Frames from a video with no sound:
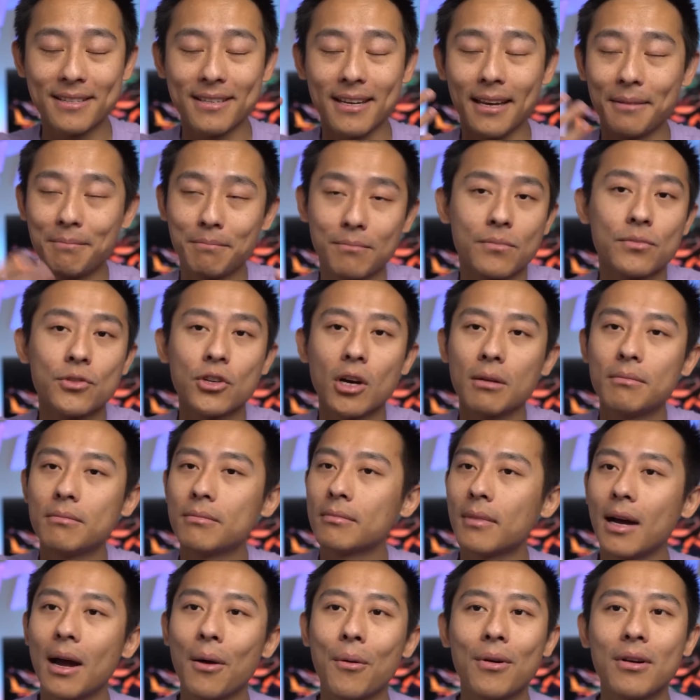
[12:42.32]
and say,
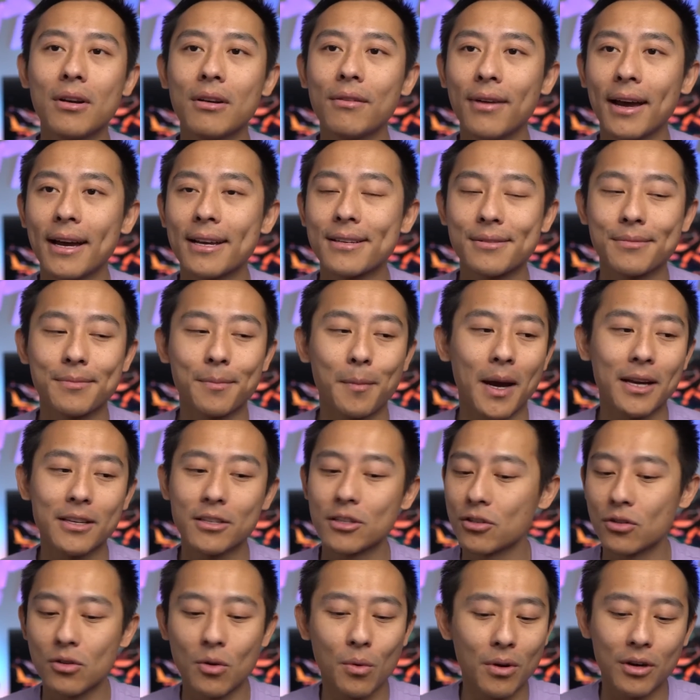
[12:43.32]
John, I want to invest. I
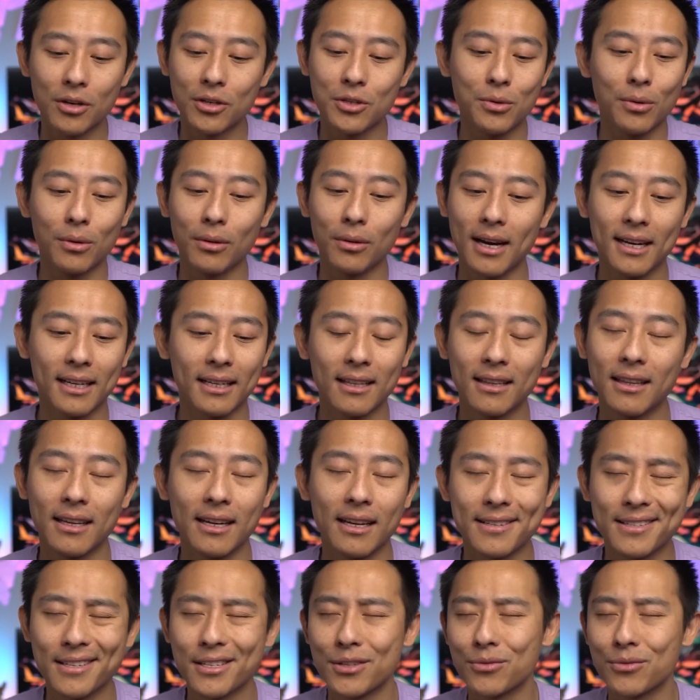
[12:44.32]
just don't want to do a lot of things.